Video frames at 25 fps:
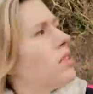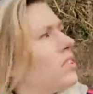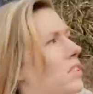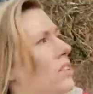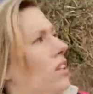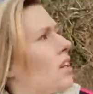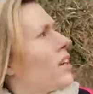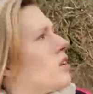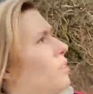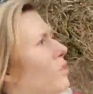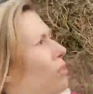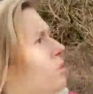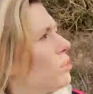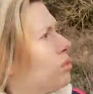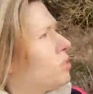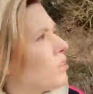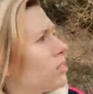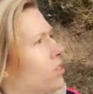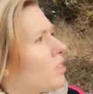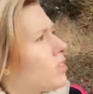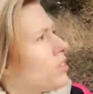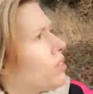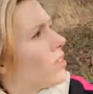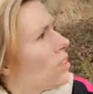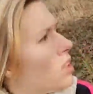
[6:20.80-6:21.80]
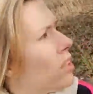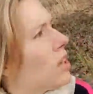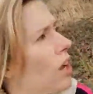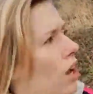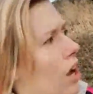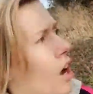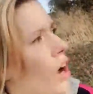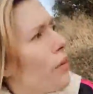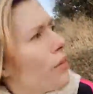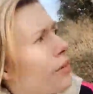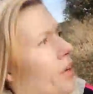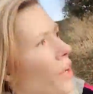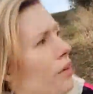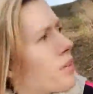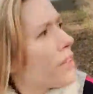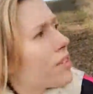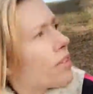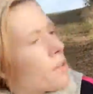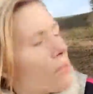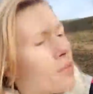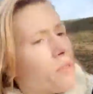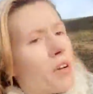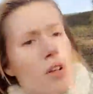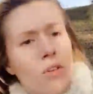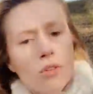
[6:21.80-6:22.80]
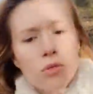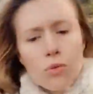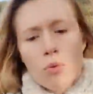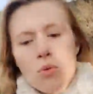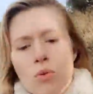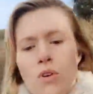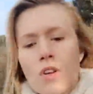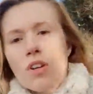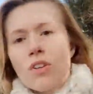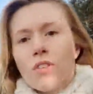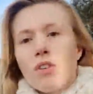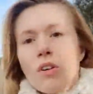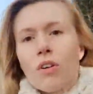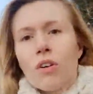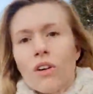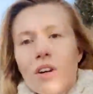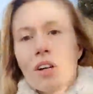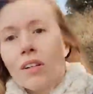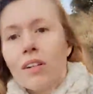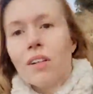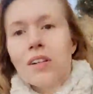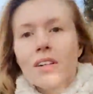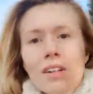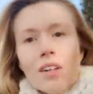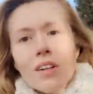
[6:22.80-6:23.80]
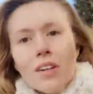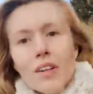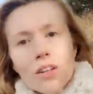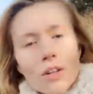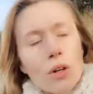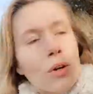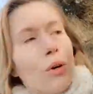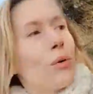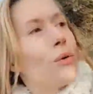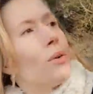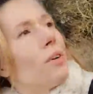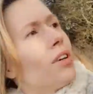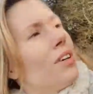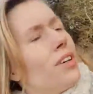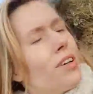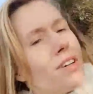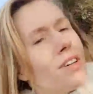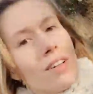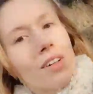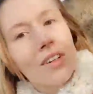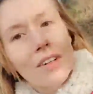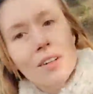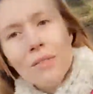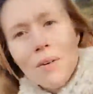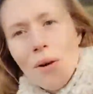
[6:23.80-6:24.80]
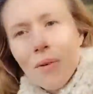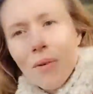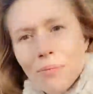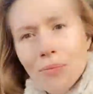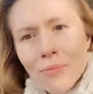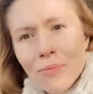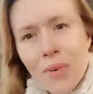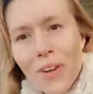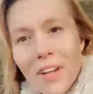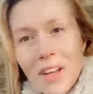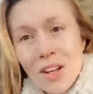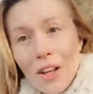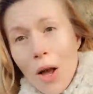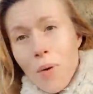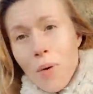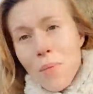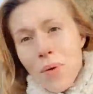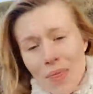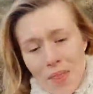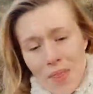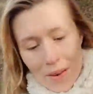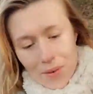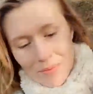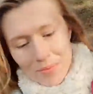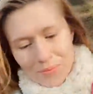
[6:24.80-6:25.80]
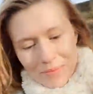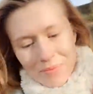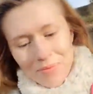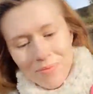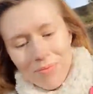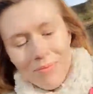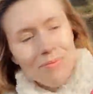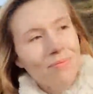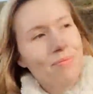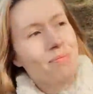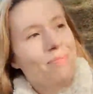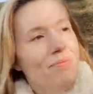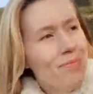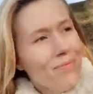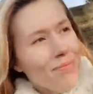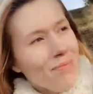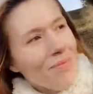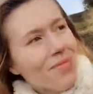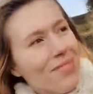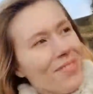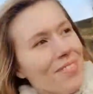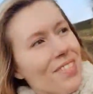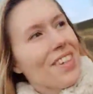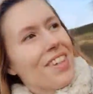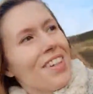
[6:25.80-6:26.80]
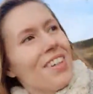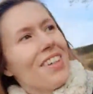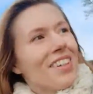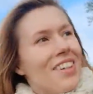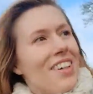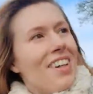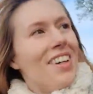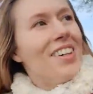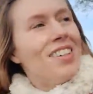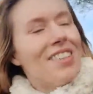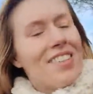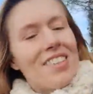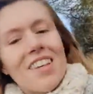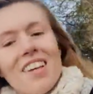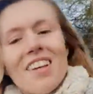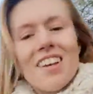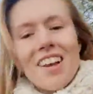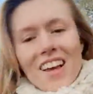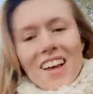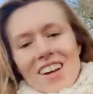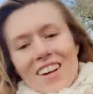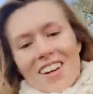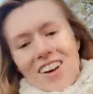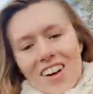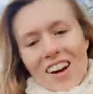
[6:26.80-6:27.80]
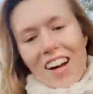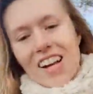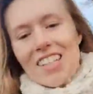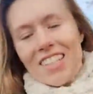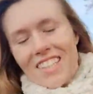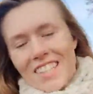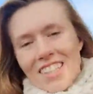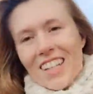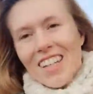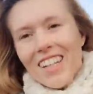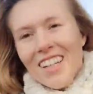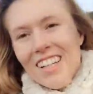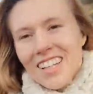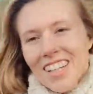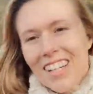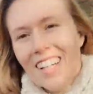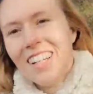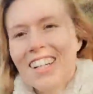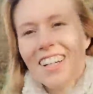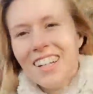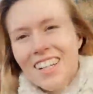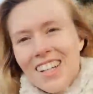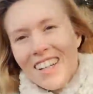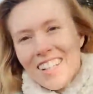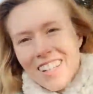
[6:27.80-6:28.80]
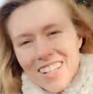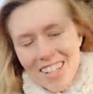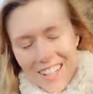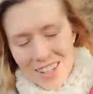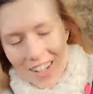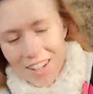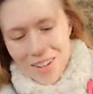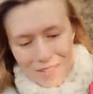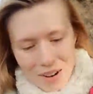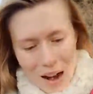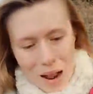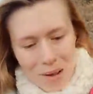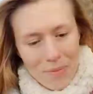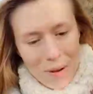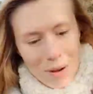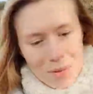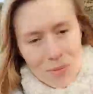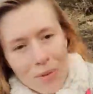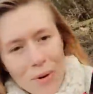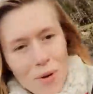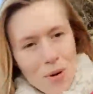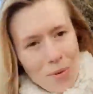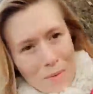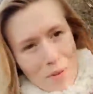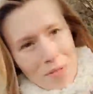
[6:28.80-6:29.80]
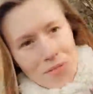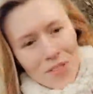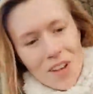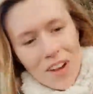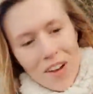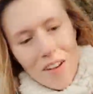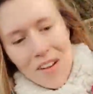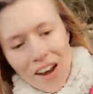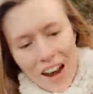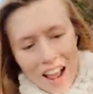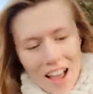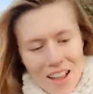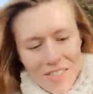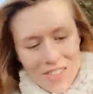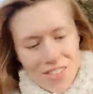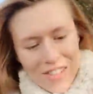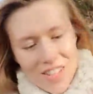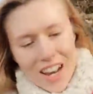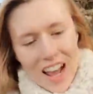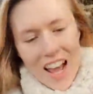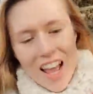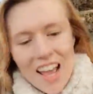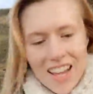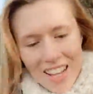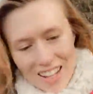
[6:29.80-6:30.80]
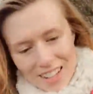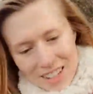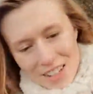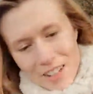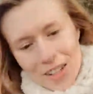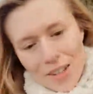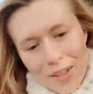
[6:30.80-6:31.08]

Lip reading: Is that a horse? Oh, no. It's someone else walking a dog. Cool. Well, we're going to go in then. See you later, guys. A wrap up warm if you're going out today.